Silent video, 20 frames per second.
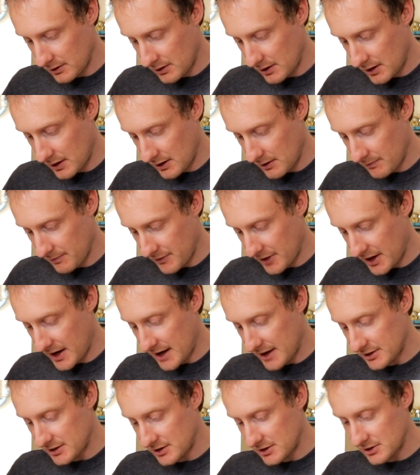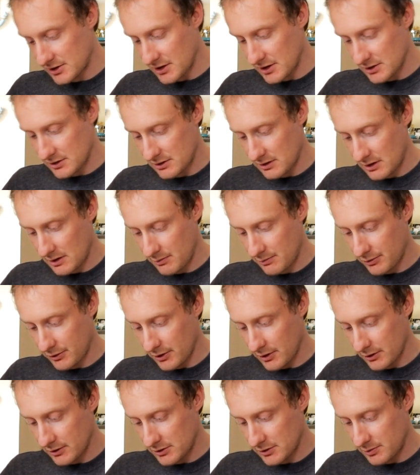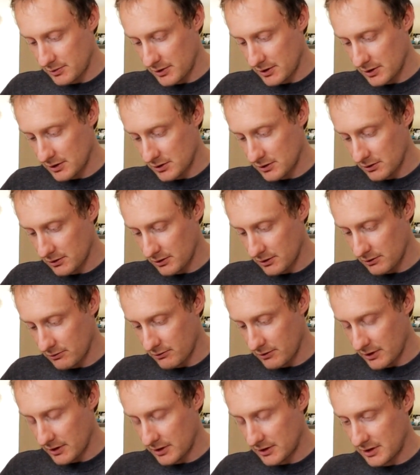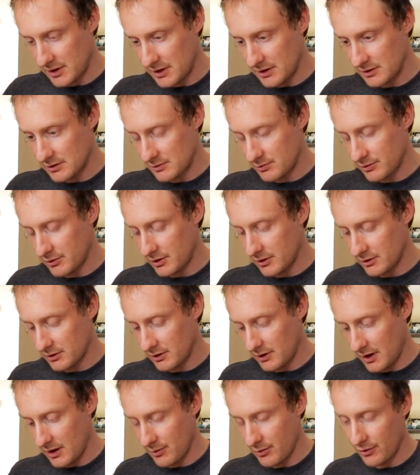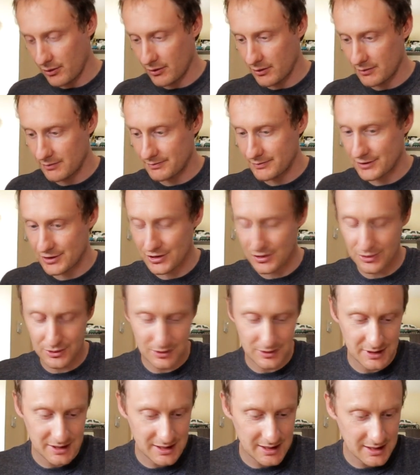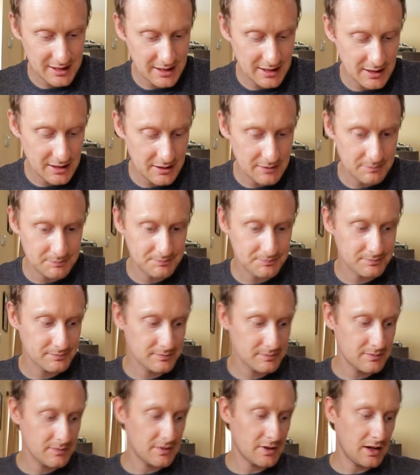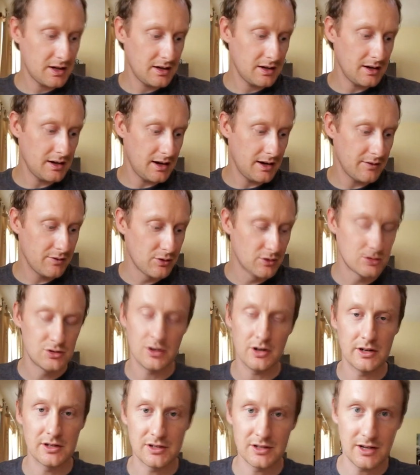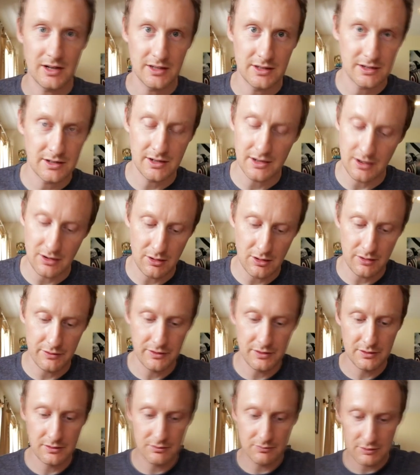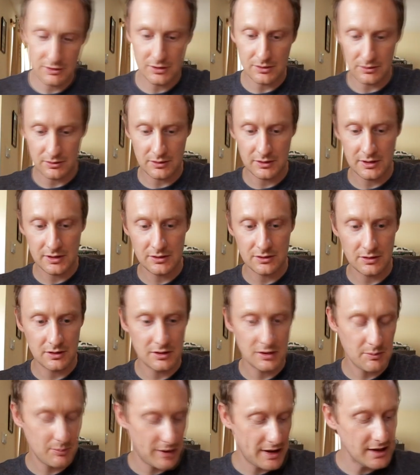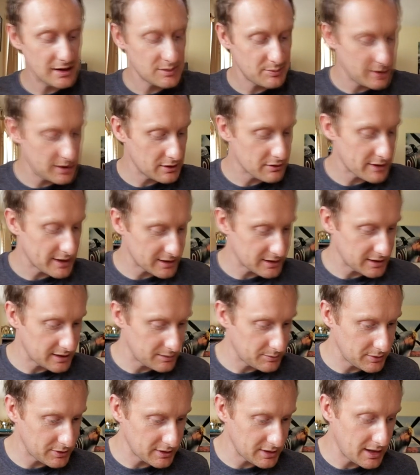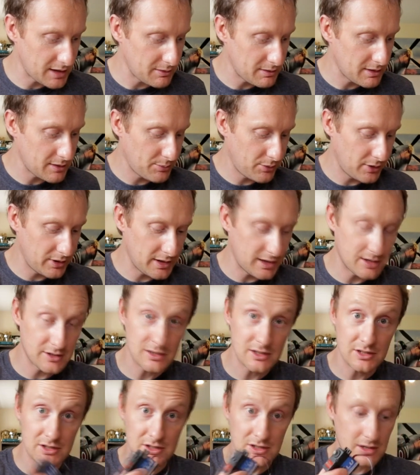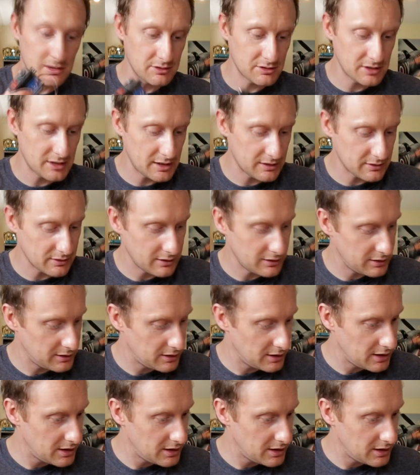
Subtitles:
an XT60 plugged speed controller run a Dean's plugged LiPo. So I have no choice. I had to cut it off and resolder Dean's on it. It pained me greatly. But anyway, the point is this is now centered,